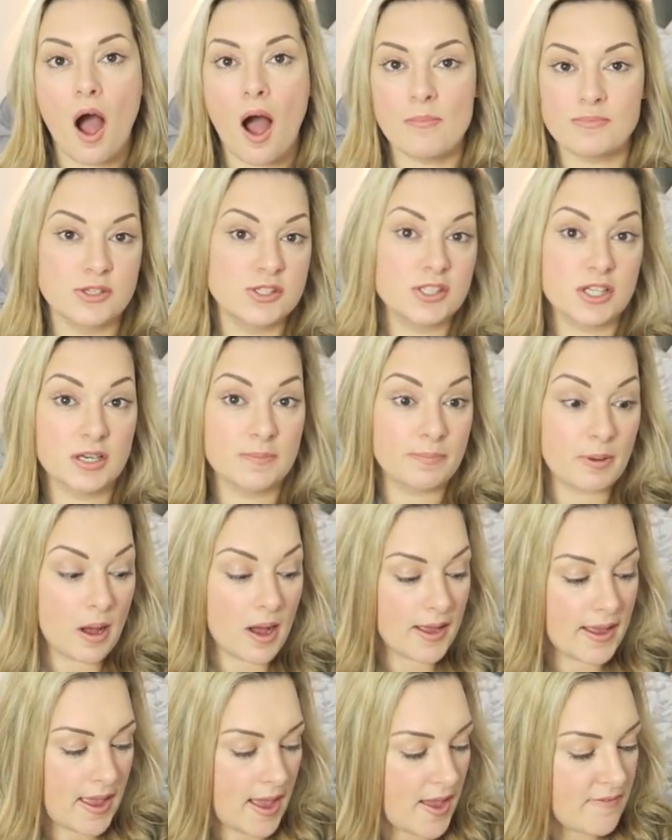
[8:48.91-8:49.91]
I'm just gonna
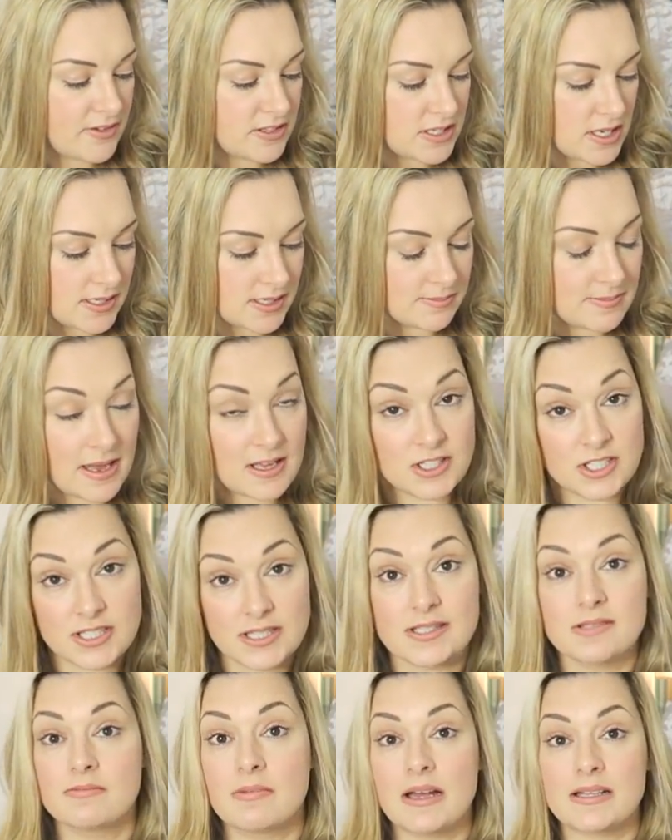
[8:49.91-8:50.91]
buy it. If it doesn't match,
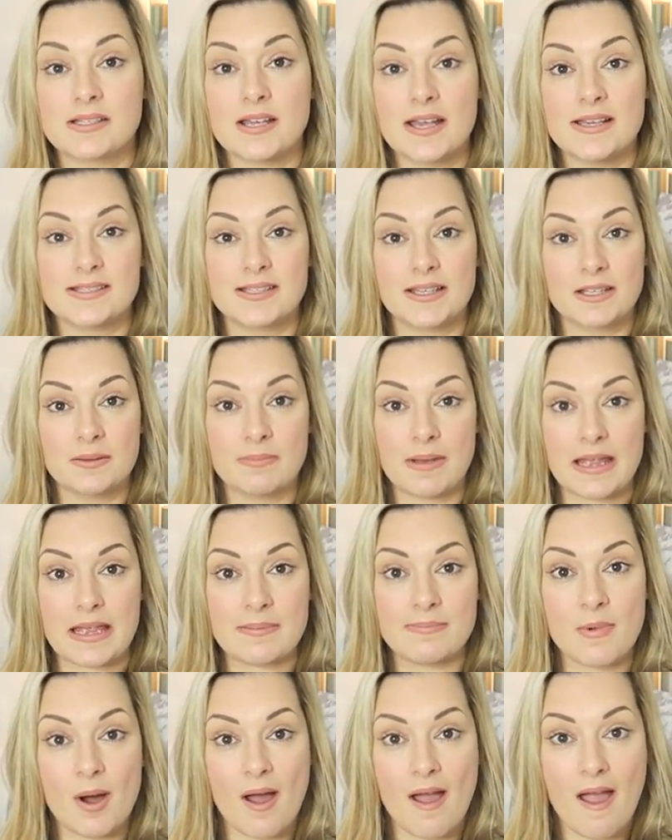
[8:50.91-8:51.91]
it doesn't matter. It's gonna
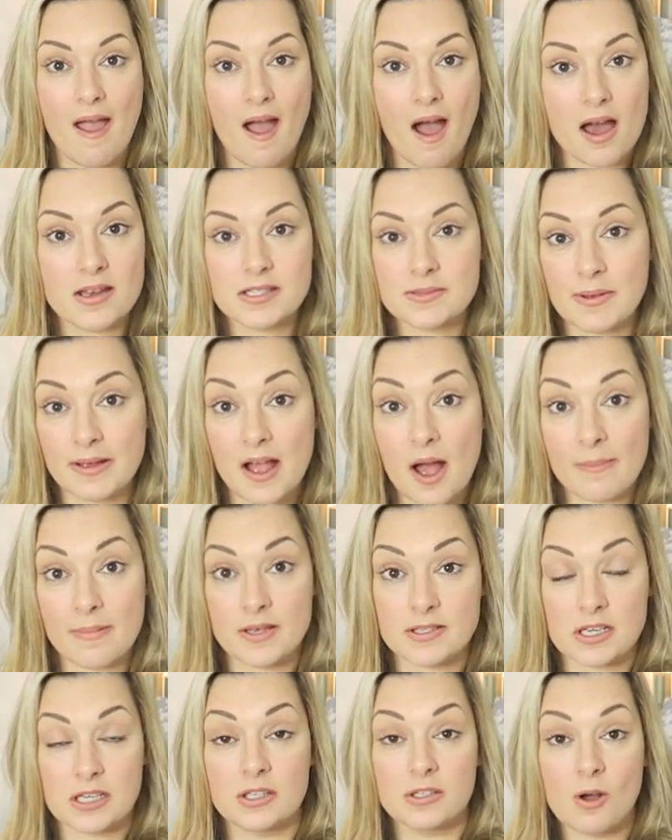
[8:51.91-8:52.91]
make my under my
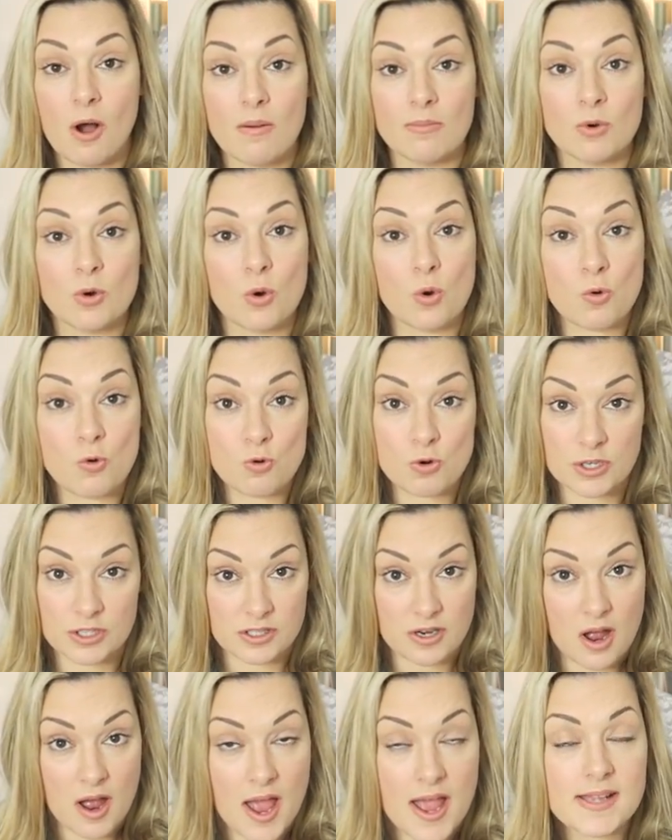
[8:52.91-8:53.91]
cupboard a lot more
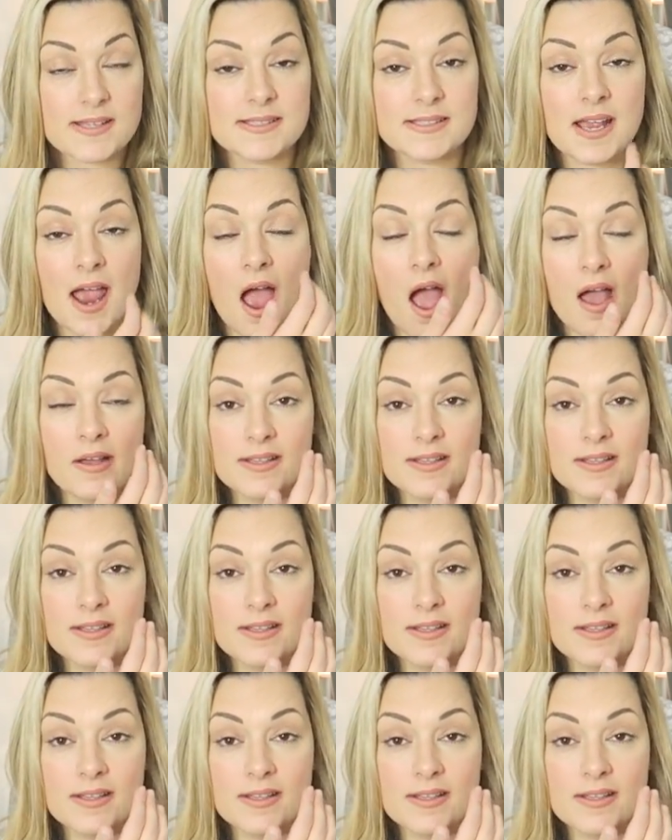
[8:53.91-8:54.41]
organized.